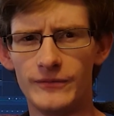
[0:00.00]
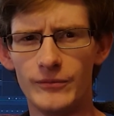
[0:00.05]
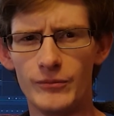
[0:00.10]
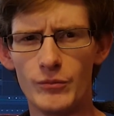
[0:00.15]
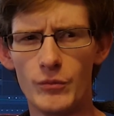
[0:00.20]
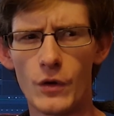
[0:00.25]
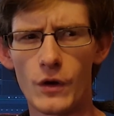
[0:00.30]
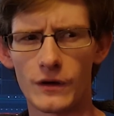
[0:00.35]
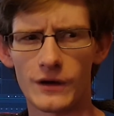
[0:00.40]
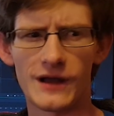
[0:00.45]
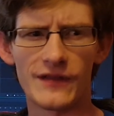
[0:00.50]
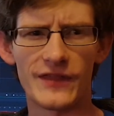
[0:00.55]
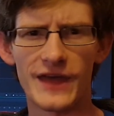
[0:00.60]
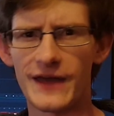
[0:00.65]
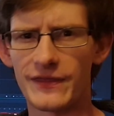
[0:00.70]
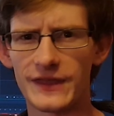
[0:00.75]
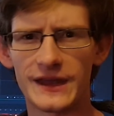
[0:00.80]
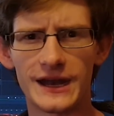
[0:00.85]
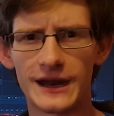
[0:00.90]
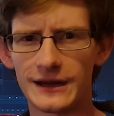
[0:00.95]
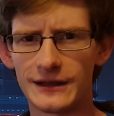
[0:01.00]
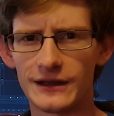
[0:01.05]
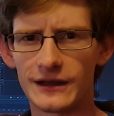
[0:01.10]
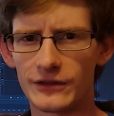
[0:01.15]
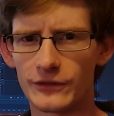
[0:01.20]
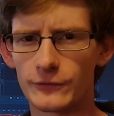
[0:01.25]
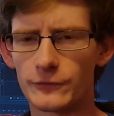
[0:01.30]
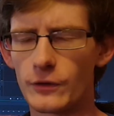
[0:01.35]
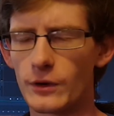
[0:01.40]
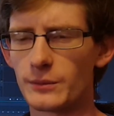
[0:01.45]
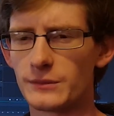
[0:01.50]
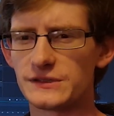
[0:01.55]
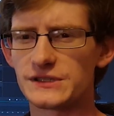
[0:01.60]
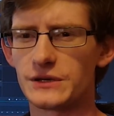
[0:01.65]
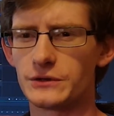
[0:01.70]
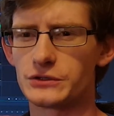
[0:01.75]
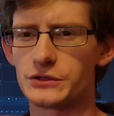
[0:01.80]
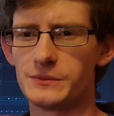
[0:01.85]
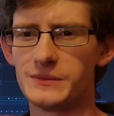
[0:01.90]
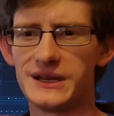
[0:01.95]
more on that than any other form of
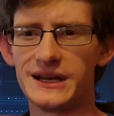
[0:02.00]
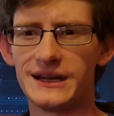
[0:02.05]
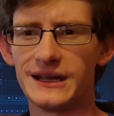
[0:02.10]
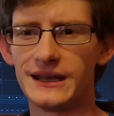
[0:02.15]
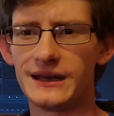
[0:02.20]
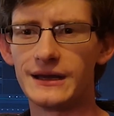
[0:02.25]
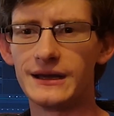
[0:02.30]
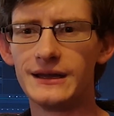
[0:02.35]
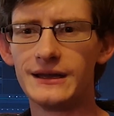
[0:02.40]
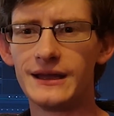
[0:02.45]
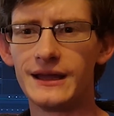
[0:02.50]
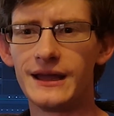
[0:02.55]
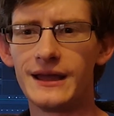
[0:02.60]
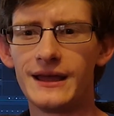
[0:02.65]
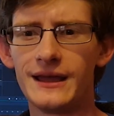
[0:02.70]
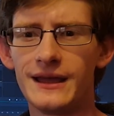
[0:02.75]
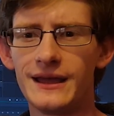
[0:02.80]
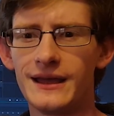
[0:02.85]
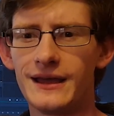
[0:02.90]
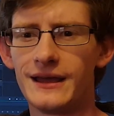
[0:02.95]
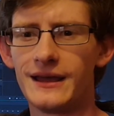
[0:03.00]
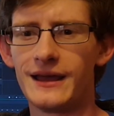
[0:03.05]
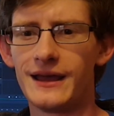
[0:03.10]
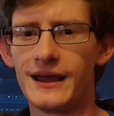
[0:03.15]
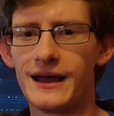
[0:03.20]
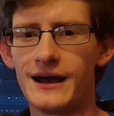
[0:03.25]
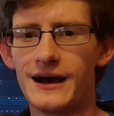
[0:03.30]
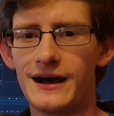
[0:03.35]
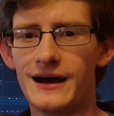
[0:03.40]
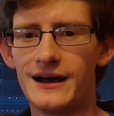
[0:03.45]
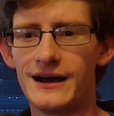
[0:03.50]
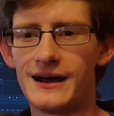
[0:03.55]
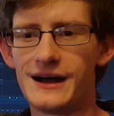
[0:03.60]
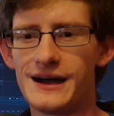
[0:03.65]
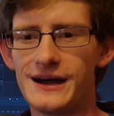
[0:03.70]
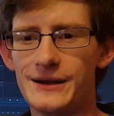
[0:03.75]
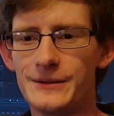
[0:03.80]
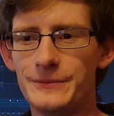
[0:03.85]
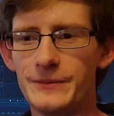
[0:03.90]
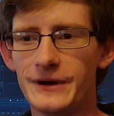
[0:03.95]
social media.
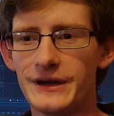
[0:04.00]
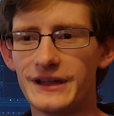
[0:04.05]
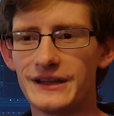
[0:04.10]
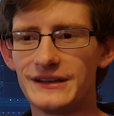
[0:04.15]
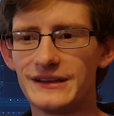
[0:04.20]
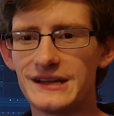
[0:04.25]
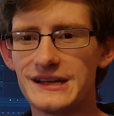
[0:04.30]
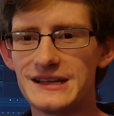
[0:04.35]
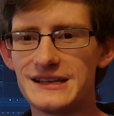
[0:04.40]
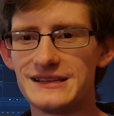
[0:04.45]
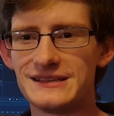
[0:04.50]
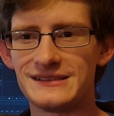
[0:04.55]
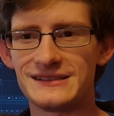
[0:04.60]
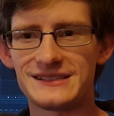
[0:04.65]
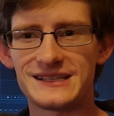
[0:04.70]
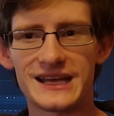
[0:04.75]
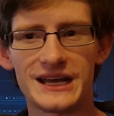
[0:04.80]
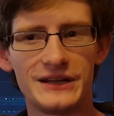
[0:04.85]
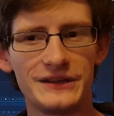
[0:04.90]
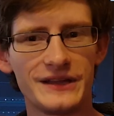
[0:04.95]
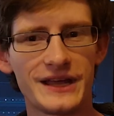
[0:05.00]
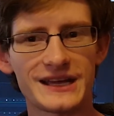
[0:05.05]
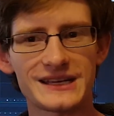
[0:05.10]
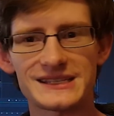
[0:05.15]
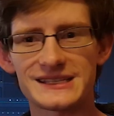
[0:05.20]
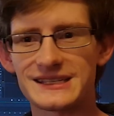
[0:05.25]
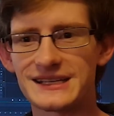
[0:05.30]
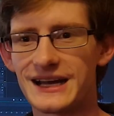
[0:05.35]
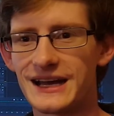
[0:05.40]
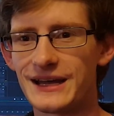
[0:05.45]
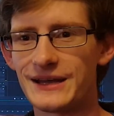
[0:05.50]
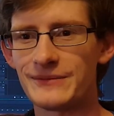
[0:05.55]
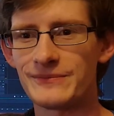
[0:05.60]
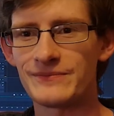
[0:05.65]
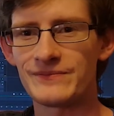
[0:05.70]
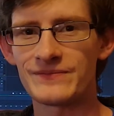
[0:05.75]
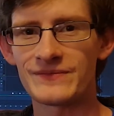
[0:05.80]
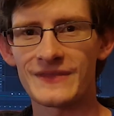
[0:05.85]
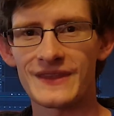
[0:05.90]
But until next time,